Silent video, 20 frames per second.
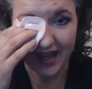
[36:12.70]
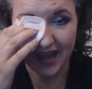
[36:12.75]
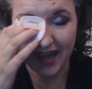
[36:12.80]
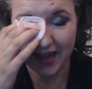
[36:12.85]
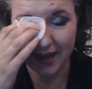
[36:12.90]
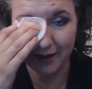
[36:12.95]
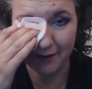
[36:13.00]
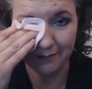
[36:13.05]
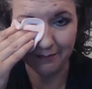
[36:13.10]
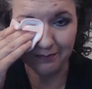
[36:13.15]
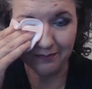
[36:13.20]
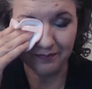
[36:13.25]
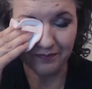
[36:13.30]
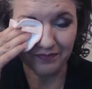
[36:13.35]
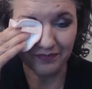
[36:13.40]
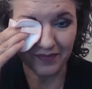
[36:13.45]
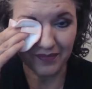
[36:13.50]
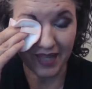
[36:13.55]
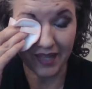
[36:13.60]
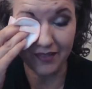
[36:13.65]

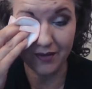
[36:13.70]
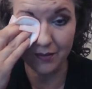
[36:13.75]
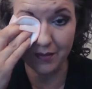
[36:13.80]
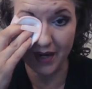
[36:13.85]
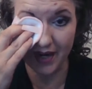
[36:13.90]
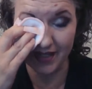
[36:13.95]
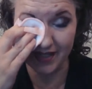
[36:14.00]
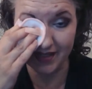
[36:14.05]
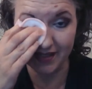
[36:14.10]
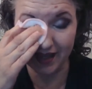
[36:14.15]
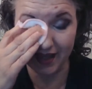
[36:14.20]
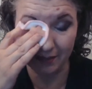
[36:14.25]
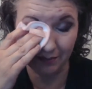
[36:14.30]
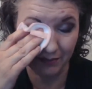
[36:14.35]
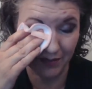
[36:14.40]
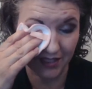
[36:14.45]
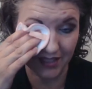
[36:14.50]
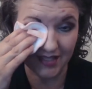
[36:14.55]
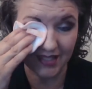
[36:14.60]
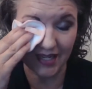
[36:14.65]
Otherwise,
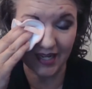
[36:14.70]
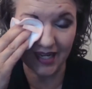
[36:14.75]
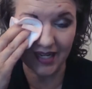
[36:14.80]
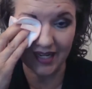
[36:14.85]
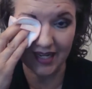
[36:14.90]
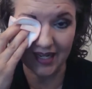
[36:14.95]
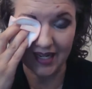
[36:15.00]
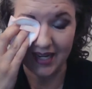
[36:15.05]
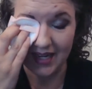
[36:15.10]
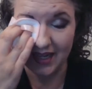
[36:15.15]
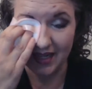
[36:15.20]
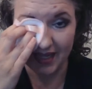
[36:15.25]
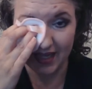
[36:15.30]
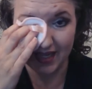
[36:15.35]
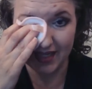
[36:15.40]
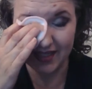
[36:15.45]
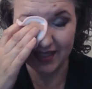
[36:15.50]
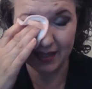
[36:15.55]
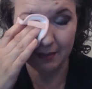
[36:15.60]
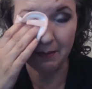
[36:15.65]
I'm just saying
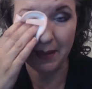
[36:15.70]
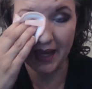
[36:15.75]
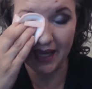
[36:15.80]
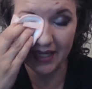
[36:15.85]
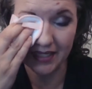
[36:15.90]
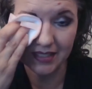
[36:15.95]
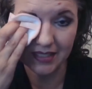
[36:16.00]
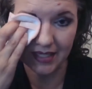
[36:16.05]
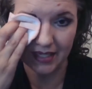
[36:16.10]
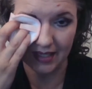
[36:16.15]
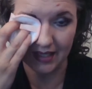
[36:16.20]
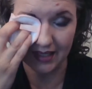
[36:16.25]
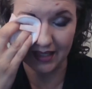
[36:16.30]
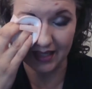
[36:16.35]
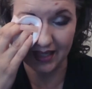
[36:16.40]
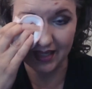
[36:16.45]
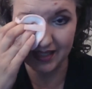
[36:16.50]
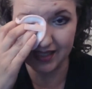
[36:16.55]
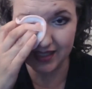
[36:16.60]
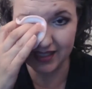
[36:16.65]
it's amazing.
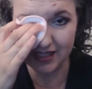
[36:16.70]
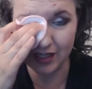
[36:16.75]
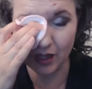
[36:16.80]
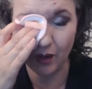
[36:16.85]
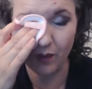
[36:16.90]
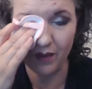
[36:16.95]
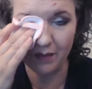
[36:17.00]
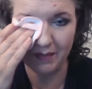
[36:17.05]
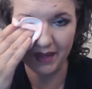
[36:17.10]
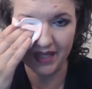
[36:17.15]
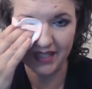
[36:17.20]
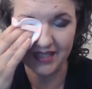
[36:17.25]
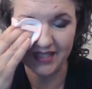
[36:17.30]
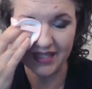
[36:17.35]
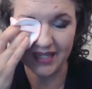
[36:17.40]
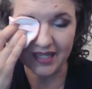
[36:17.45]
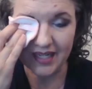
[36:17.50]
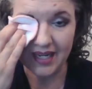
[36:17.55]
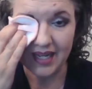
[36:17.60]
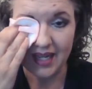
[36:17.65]
It's so
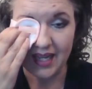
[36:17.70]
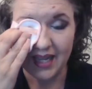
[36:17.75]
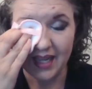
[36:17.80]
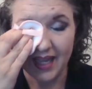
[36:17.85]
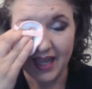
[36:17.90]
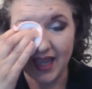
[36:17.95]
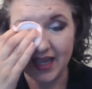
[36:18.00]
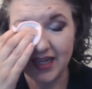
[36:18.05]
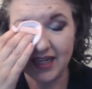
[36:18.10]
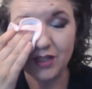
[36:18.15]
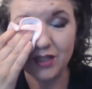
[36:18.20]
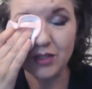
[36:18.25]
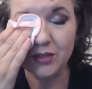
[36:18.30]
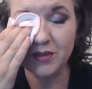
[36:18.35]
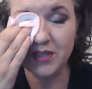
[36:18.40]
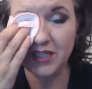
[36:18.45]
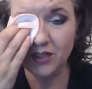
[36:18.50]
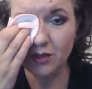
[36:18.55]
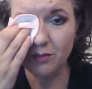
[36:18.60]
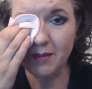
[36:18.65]
amazing. And
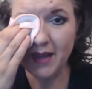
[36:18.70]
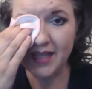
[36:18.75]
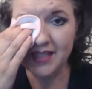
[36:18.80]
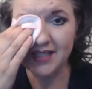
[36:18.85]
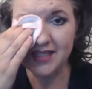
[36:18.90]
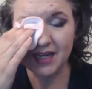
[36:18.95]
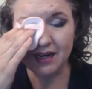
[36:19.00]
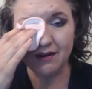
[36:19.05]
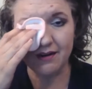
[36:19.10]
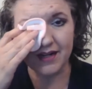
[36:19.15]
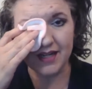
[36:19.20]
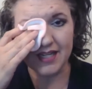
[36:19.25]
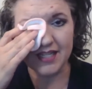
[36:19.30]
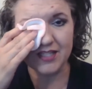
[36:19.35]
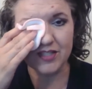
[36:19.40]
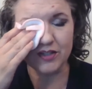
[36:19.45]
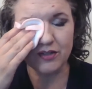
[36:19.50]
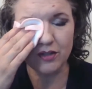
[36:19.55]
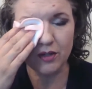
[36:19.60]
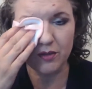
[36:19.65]
including your mascara,
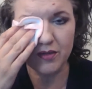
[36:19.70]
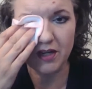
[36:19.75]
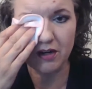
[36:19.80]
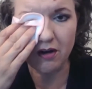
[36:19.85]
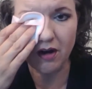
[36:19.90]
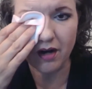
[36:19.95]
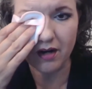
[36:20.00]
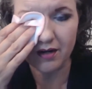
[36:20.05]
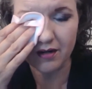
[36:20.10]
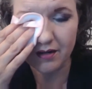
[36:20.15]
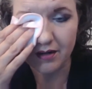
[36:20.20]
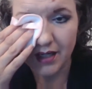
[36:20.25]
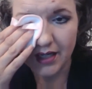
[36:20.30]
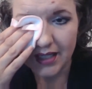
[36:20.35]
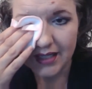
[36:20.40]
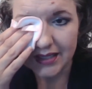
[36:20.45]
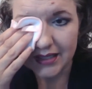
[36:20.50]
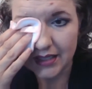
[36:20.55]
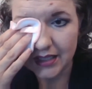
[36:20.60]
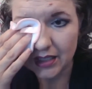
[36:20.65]
because you know there are
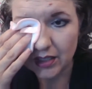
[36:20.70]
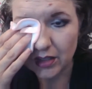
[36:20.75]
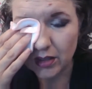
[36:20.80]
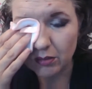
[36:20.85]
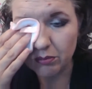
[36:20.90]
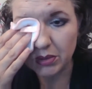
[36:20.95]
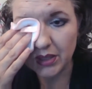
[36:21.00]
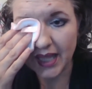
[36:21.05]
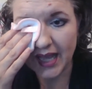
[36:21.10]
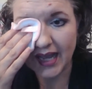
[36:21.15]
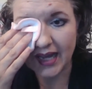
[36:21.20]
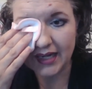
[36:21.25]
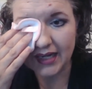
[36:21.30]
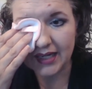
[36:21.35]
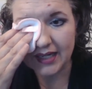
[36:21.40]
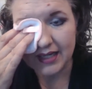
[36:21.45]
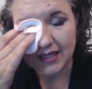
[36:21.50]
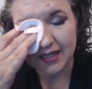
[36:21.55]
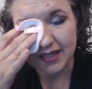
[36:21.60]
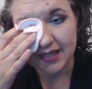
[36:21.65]
little black
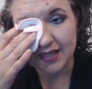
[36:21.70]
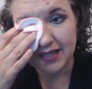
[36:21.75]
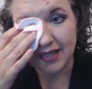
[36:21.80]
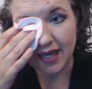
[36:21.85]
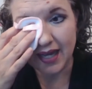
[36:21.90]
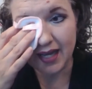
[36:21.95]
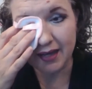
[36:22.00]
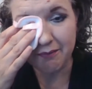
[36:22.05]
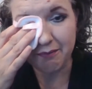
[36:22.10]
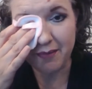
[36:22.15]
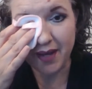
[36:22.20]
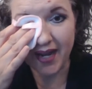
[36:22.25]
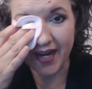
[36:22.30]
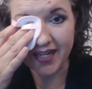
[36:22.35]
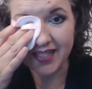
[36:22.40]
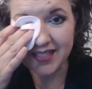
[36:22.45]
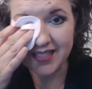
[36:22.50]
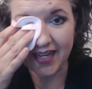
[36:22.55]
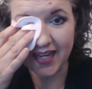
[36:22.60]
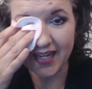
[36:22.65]

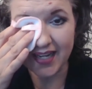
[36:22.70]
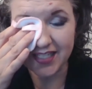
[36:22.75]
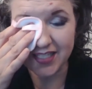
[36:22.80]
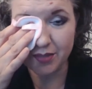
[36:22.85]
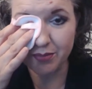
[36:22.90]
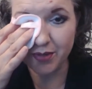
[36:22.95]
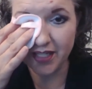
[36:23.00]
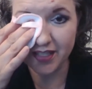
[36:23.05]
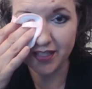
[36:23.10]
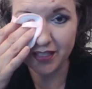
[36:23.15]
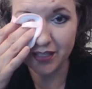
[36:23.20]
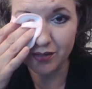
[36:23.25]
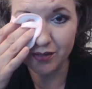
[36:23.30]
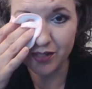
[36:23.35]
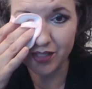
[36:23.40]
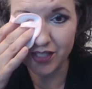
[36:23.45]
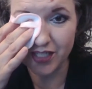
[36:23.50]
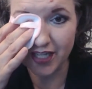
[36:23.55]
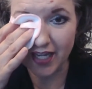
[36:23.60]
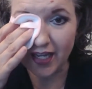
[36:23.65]
mites. I hate to break the
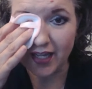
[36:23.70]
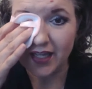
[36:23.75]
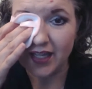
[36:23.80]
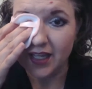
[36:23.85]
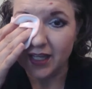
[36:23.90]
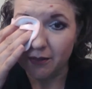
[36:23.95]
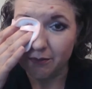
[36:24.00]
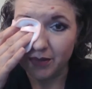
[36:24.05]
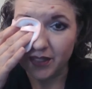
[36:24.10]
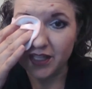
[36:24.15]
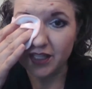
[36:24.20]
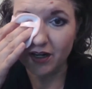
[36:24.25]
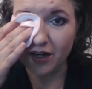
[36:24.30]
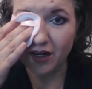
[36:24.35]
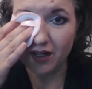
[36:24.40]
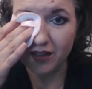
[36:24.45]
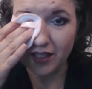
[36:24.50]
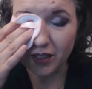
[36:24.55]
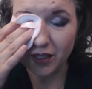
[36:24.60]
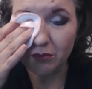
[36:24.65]
news to you, but there
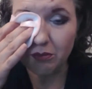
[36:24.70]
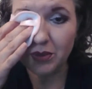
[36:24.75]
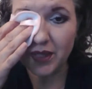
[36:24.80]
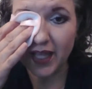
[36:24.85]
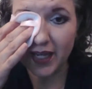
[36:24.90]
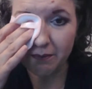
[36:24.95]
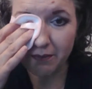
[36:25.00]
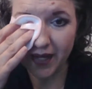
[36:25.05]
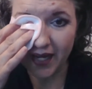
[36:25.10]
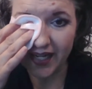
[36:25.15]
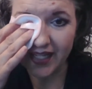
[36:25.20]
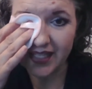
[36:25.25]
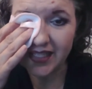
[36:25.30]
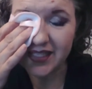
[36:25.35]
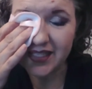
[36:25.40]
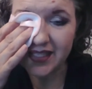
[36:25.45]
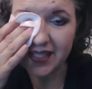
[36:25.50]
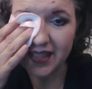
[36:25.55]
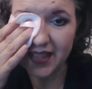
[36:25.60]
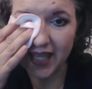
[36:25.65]
are little black
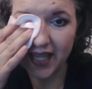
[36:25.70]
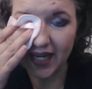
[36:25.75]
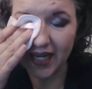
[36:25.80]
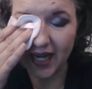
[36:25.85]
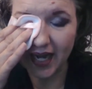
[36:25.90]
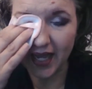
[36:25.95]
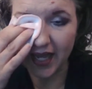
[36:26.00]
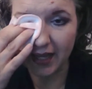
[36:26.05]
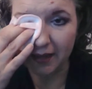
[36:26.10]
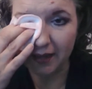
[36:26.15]
mites that